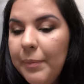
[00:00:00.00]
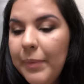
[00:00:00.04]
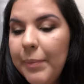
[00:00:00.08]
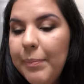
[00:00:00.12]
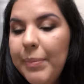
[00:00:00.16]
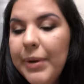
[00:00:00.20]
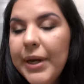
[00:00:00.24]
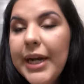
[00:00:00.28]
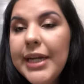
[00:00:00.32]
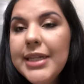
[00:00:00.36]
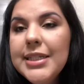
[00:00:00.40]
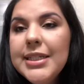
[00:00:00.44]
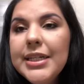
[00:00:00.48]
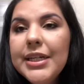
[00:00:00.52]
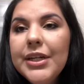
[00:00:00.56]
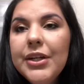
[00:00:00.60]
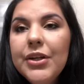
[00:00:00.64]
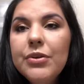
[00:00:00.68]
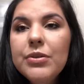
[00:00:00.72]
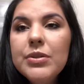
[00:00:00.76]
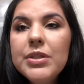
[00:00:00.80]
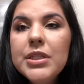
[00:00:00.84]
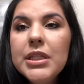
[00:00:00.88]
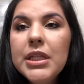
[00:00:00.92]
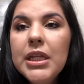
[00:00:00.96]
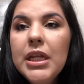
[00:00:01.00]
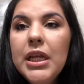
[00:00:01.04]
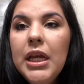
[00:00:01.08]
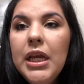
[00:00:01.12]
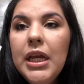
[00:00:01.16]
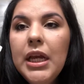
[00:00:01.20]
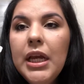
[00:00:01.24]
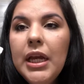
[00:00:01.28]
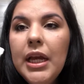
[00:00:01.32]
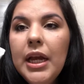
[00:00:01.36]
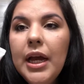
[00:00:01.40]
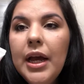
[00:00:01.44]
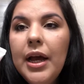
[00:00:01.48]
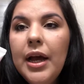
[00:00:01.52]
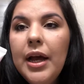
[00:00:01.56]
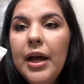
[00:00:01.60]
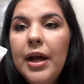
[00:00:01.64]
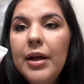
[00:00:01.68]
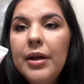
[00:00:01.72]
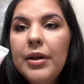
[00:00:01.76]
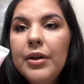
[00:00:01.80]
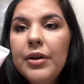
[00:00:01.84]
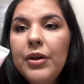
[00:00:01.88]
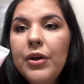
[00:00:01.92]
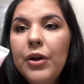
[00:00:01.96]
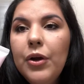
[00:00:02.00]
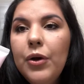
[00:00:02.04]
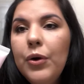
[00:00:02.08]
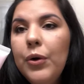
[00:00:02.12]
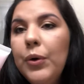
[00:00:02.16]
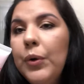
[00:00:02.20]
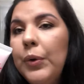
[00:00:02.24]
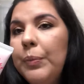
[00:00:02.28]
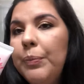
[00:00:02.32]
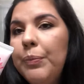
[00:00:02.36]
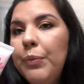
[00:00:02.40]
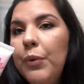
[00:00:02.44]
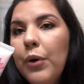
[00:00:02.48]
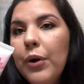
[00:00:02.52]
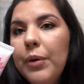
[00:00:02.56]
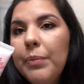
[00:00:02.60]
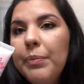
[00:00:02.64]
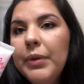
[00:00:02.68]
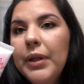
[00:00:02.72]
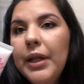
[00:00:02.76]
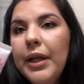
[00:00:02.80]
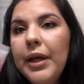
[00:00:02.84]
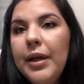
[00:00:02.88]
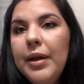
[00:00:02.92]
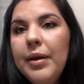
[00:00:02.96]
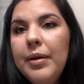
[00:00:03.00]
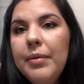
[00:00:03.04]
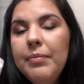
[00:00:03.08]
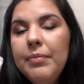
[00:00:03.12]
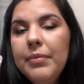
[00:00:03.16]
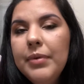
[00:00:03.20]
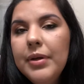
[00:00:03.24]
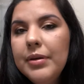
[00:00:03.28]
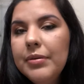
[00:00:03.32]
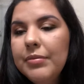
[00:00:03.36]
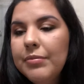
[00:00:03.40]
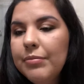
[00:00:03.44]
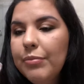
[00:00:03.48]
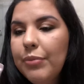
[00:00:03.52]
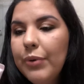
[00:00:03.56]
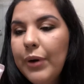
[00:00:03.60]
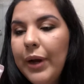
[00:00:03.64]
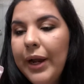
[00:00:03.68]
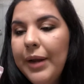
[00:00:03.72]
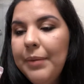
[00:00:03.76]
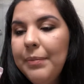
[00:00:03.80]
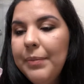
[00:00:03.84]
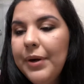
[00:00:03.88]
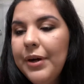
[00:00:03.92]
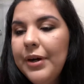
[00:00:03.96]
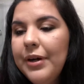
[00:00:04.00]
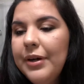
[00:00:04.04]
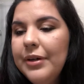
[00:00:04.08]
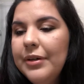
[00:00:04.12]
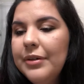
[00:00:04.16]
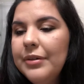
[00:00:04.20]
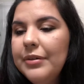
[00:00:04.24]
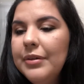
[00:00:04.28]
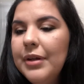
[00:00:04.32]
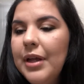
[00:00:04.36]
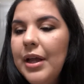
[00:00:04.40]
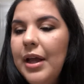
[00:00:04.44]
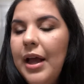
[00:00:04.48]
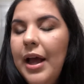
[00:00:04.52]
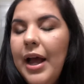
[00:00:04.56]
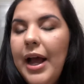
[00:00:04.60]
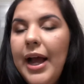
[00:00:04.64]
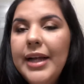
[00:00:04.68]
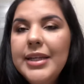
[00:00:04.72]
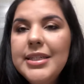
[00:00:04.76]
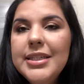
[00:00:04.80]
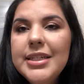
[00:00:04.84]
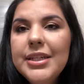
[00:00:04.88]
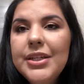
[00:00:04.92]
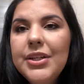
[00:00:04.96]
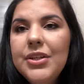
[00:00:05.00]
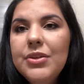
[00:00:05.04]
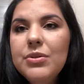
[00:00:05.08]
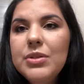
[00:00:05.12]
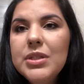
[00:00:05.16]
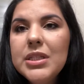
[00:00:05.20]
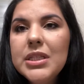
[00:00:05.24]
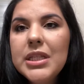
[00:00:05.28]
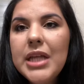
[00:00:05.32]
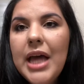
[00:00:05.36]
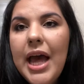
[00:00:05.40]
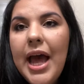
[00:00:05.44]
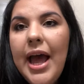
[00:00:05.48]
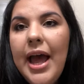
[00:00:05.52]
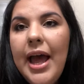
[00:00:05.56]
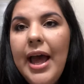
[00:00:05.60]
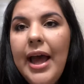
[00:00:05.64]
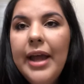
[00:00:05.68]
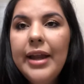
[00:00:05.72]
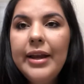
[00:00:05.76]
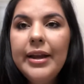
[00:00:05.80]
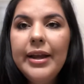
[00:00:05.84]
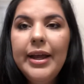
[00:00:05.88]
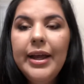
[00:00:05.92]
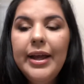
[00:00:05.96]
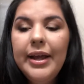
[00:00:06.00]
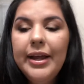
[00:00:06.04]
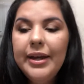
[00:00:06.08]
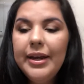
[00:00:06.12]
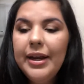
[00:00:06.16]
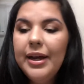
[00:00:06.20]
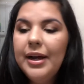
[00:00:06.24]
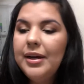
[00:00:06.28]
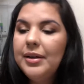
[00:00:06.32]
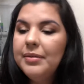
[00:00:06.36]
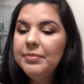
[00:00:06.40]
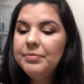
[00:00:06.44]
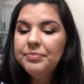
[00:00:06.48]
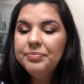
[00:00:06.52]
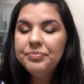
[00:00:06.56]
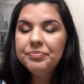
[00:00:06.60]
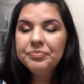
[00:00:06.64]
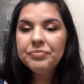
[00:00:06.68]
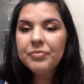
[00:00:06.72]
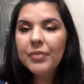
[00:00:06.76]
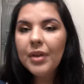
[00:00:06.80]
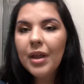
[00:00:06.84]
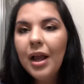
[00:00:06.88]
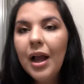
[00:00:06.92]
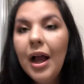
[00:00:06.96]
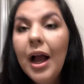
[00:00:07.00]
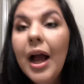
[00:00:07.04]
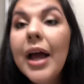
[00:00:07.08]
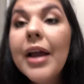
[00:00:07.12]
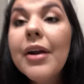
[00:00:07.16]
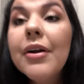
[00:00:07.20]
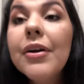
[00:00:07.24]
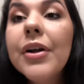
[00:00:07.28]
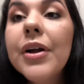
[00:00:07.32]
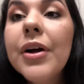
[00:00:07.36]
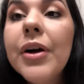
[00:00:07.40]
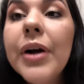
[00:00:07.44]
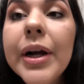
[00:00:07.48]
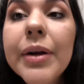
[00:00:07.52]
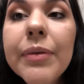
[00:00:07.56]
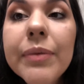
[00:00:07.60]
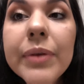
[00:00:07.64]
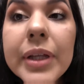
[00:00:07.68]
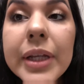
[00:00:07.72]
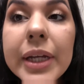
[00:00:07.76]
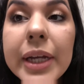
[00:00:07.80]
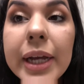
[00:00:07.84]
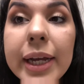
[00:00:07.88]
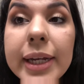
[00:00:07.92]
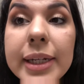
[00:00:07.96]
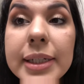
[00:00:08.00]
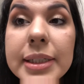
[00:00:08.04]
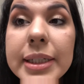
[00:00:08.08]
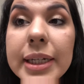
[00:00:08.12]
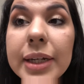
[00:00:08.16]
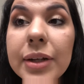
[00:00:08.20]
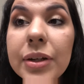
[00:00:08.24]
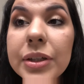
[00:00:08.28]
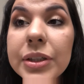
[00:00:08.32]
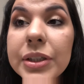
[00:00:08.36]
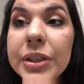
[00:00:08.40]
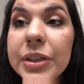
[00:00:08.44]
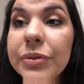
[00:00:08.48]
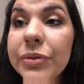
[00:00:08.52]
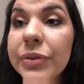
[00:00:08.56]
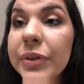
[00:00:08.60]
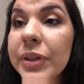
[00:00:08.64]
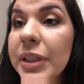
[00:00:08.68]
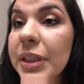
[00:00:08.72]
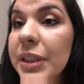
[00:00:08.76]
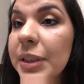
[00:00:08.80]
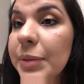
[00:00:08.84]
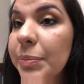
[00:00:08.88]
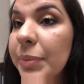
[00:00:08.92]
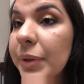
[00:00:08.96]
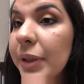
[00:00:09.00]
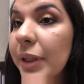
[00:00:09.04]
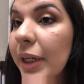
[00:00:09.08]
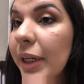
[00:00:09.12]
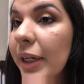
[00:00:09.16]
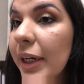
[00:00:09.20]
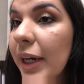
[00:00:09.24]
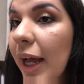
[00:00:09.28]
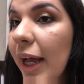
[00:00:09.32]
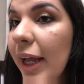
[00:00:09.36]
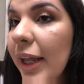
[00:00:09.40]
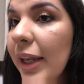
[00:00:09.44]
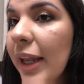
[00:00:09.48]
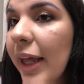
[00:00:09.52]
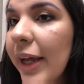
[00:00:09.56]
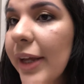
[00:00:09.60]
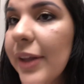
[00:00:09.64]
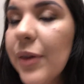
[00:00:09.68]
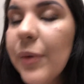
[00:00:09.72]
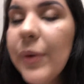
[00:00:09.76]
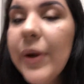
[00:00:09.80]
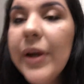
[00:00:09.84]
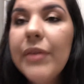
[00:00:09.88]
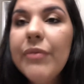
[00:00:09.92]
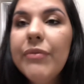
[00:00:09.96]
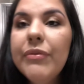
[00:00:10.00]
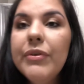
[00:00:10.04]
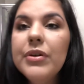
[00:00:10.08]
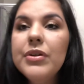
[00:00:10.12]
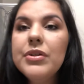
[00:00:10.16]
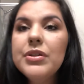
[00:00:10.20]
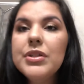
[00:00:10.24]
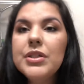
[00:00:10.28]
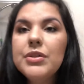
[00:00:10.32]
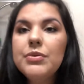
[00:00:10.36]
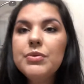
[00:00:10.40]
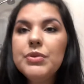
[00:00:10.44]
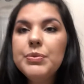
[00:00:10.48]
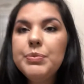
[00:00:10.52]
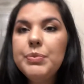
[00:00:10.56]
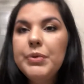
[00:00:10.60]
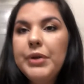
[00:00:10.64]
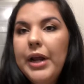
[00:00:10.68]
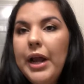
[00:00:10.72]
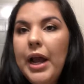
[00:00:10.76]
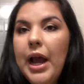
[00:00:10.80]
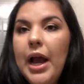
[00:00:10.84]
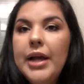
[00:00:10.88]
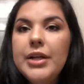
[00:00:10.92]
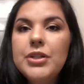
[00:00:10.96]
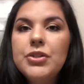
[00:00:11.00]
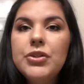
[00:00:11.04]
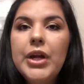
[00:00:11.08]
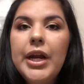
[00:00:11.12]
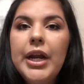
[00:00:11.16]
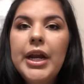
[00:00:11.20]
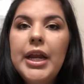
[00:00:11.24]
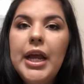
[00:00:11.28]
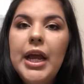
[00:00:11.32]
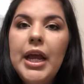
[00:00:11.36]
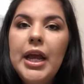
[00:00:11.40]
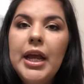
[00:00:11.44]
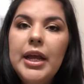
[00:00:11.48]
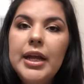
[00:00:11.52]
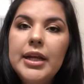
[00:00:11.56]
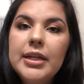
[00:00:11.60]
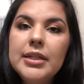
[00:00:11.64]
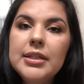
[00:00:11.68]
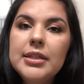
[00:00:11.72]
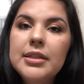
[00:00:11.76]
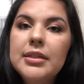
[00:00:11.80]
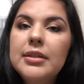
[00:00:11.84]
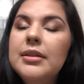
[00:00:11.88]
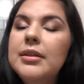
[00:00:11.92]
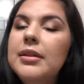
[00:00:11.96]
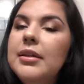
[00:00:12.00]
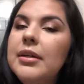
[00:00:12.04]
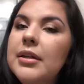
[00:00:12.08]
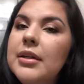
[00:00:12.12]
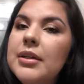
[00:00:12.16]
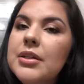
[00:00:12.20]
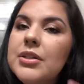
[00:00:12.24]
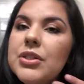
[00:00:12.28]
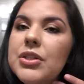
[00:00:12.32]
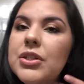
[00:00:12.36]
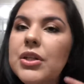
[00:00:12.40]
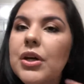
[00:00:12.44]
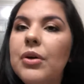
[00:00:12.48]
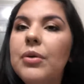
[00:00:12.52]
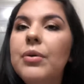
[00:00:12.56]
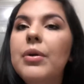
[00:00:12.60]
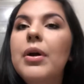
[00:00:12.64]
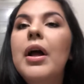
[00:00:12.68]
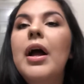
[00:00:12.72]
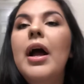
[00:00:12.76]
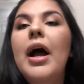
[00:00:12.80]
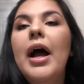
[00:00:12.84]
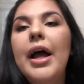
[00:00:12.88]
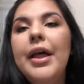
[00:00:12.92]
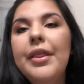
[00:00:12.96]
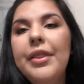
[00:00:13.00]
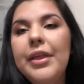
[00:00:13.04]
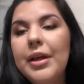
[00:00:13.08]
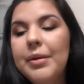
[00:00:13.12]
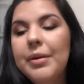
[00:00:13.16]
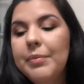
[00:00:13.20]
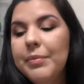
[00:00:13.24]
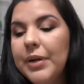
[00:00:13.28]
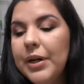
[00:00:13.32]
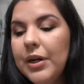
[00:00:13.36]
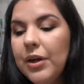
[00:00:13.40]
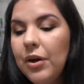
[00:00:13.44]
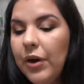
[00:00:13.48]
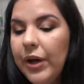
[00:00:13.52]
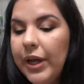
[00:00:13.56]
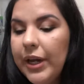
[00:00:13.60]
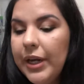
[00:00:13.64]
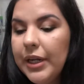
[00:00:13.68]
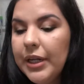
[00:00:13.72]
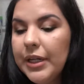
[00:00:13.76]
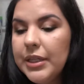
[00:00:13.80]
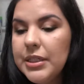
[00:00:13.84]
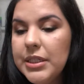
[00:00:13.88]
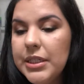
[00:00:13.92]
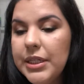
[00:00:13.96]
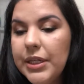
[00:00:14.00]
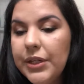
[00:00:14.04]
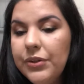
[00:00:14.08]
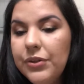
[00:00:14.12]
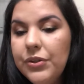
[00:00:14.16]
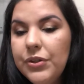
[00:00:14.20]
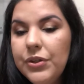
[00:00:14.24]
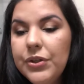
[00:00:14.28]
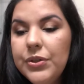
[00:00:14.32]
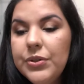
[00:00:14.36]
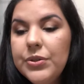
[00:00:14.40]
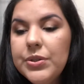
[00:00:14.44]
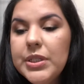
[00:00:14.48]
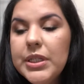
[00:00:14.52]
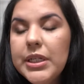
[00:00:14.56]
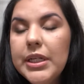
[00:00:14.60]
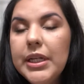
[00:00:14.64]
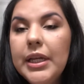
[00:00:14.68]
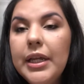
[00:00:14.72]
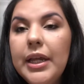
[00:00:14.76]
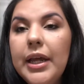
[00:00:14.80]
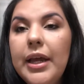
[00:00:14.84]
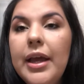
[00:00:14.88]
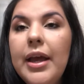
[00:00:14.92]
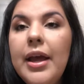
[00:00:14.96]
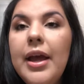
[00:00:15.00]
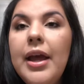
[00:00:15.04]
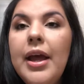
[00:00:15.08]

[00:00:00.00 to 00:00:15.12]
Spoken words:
but I did use the No Pore Blem primer. I did use that, and I don't know, I really can't tell a difference, but I like the way it feels. It was pretty hydrating, and so I think I'm gonna go ahead and continue using it.